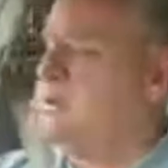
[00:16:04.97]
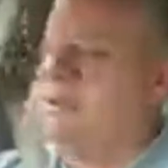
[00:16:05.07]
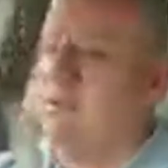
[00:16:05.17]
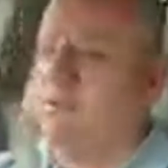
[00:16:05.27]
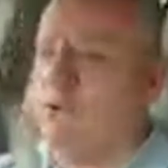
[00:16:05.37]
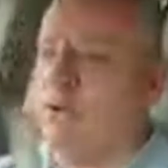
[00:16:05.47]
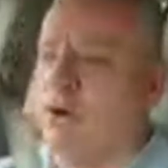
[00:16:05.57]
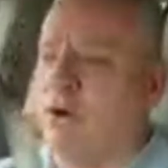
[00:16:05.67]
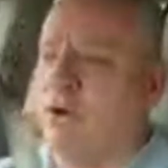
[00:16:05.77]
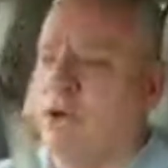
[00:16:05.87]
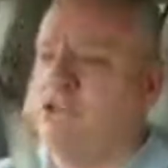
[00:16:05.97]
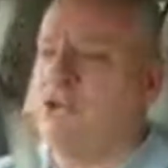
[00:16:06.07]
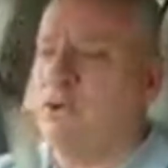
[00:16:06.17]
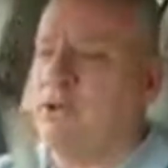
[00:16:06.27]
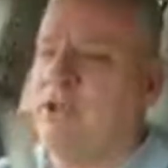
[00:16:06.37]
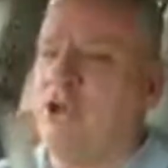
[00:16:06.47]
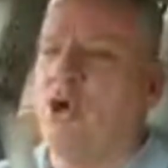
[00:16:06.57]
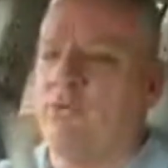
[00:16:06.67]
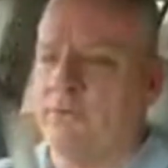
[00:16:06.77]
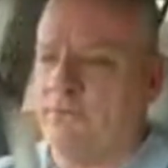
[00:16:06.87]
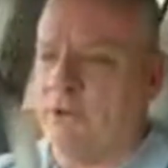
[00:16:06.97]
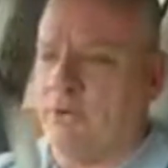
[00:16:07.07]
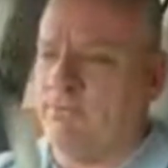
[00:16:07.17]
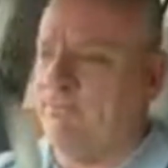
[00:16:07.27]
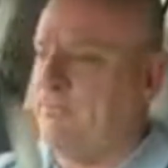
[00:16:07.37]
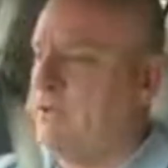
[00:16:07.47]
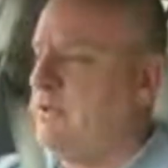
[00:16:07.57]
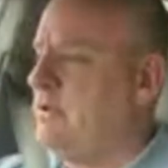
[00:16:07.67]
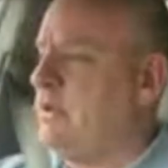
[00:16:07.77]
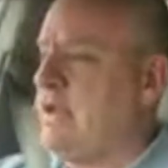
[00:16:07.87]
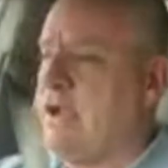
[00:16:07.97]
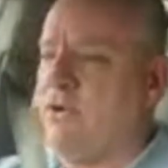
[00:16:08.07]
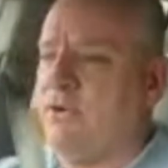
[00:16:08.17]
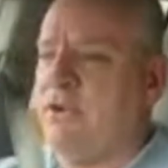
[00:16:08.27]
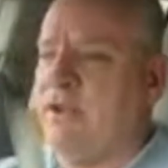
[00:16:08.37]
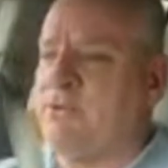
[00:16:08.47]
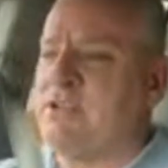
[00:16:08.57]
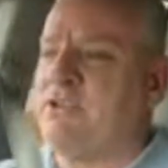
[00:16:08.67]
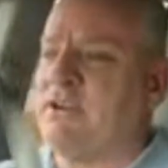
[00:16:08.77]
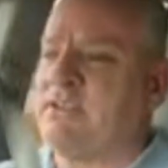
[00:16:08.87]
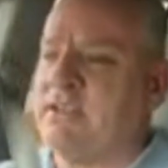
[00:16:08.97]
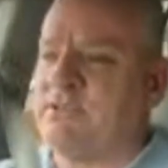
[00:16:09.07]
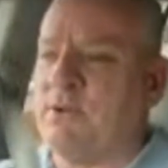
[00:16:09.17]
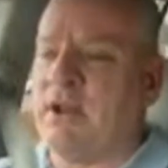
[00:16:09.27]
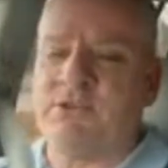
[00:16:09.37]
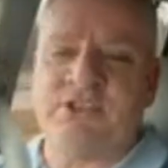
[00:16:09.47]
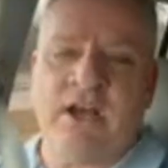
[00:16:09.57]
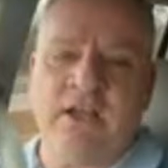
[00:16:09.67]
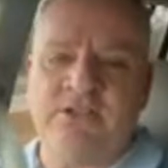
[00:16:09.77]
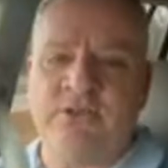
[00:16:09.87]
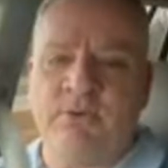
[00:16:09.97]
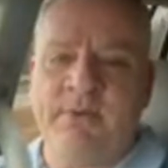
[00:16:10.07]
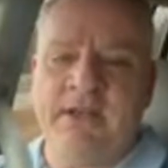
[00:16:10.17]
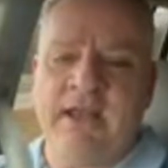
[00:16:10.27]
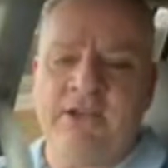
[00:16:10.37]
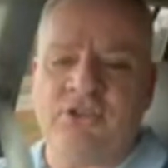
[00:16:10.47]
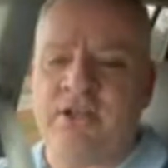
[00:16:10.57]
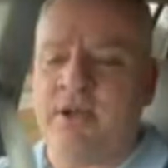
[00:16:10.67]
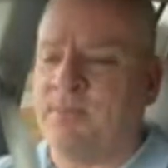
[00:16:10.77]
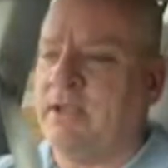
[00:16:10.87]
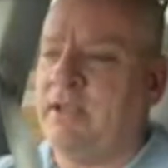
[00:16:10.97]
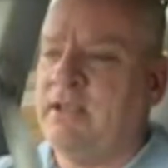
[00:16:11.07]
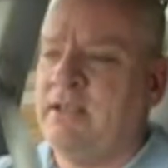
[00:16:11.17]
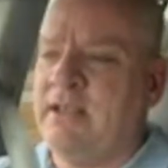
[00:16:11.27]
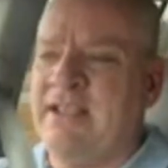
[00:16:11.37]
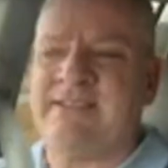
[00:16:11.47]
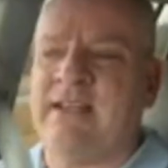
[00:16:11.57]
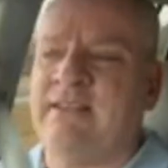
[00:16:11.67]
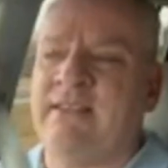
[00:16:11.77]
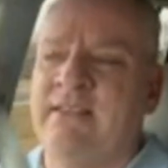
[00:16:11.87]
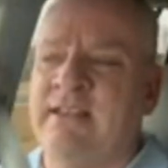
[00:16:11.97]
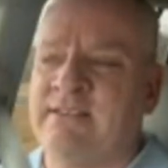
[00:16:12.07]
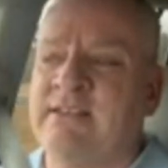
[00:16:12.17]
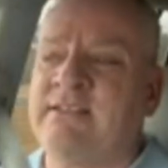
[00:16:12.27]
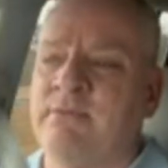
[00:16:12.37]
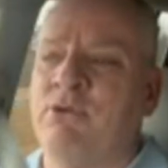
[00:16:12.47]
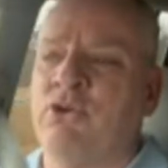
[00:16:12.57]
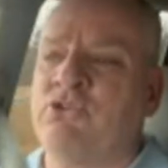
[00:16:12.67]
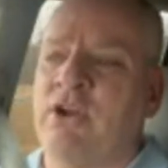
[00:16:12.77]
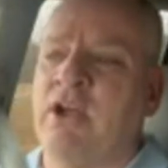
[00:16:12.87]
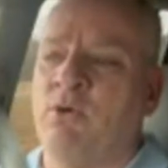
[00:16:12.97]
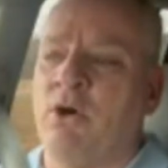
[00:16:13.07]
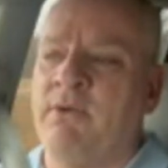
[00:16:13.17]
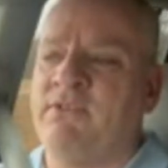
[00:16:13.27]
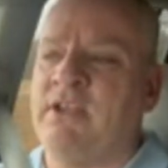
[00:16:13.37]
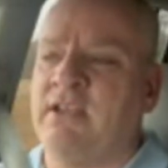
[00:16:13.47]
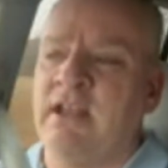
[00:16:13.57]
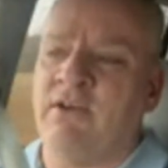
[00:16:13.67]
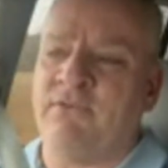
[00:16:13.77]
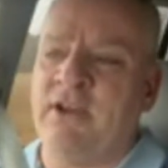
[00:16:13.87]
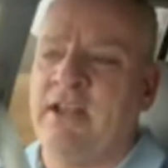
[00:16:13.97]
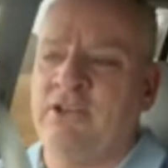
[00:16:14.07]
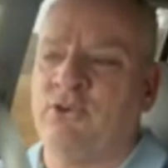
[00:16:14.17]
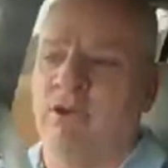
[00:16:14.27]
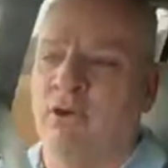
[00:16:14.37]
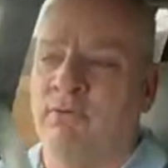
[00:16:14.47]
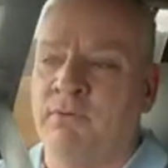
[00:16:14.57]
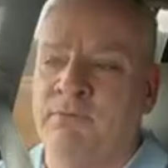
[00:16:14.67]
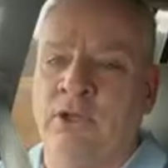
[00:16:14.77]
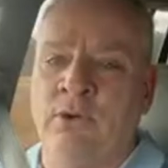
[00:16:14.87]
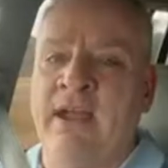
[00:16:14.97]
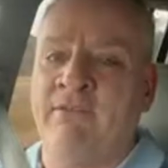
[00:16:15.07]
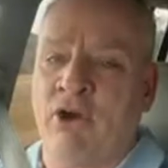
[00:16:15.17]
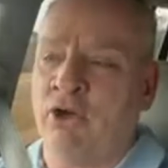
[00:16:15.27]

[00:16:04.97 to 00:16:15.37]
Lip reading: for a toilet overflow. Now, and it was interesting because when I was talking to the remediation company, he said, this is the most drywall we've taken out for any toilet overflow ever.